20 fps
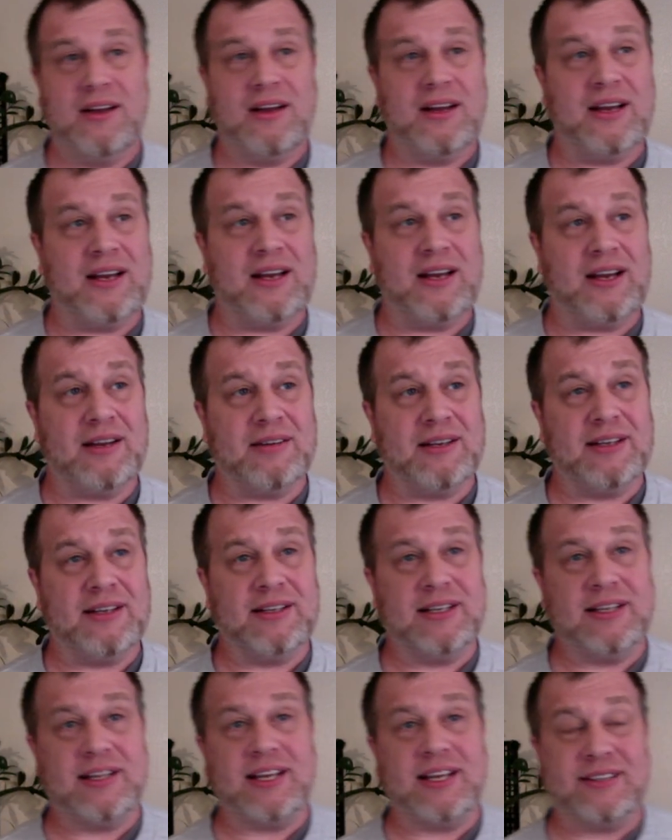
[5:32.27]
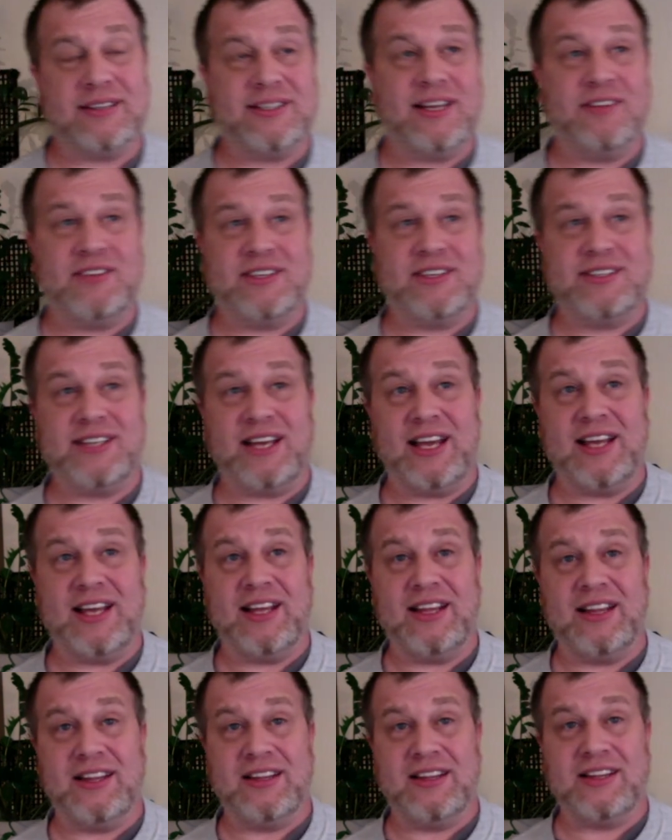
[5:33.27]
I think it's safe to
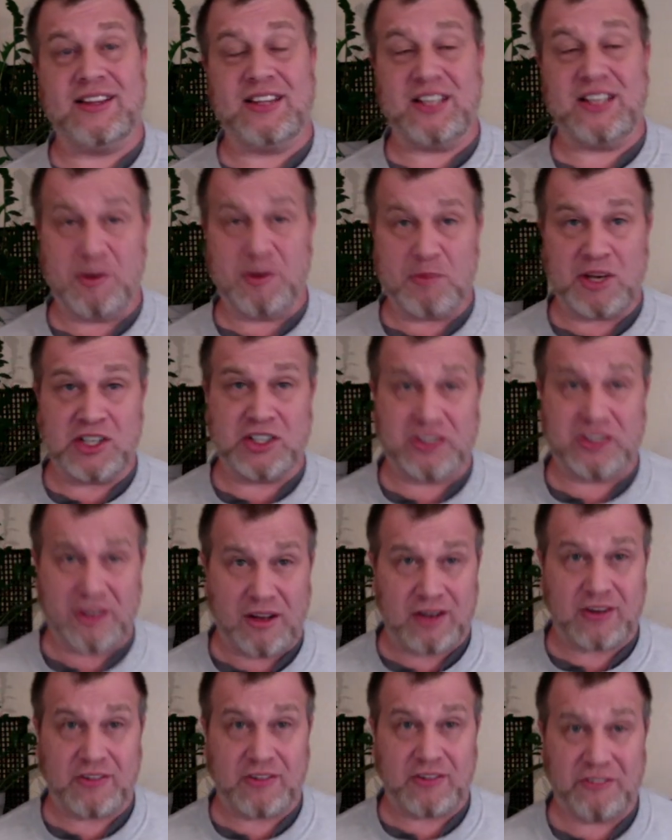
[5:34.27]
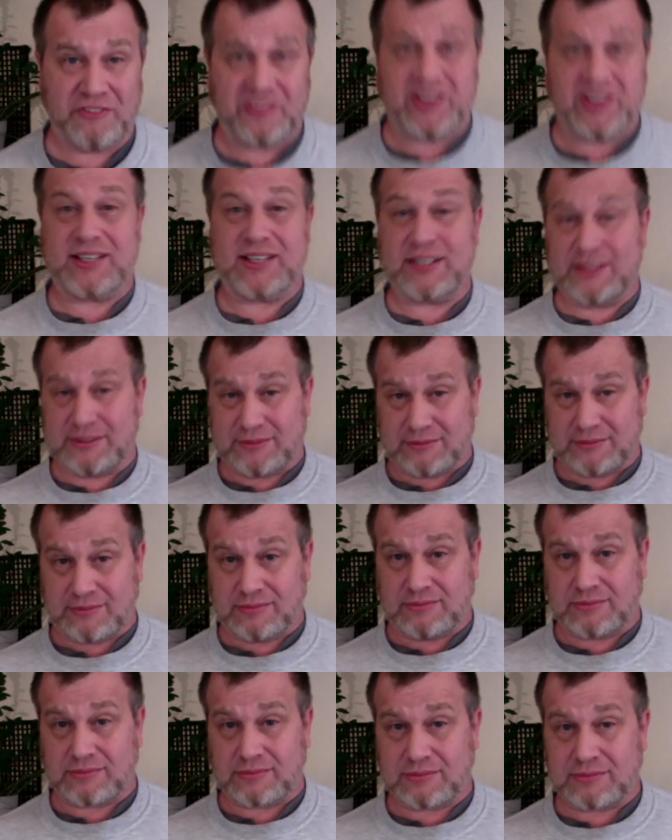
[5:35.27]
say that the much taller Fit
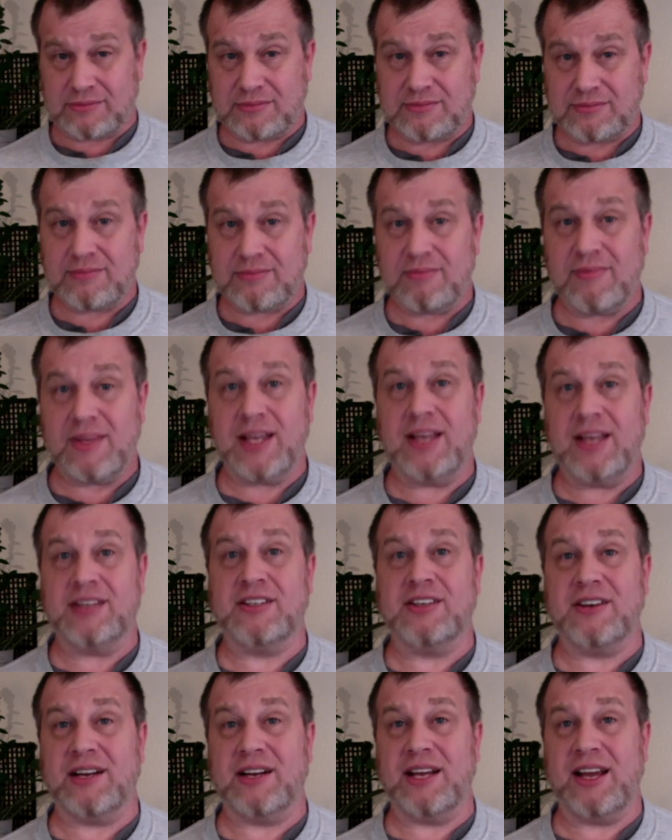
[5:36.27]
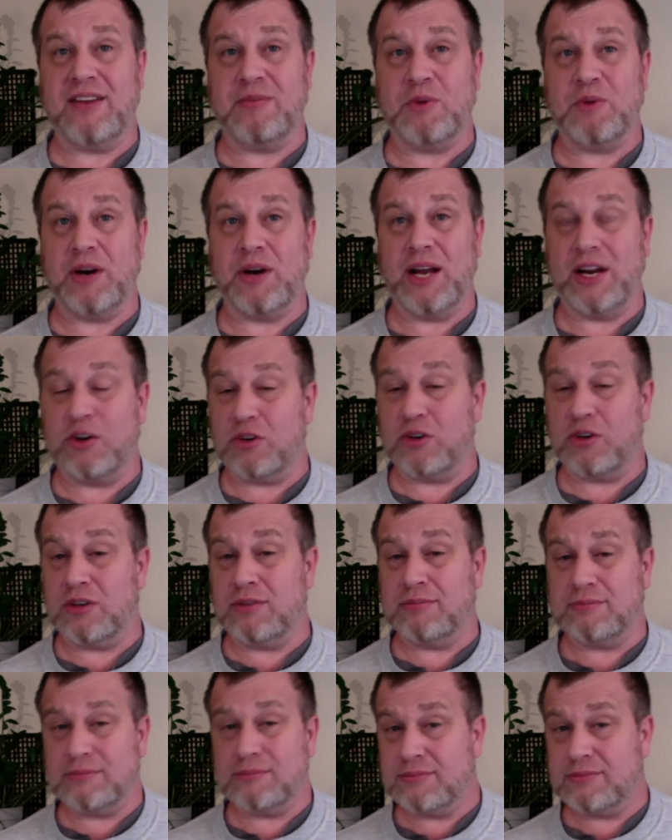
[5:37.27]
is going to have more headroom.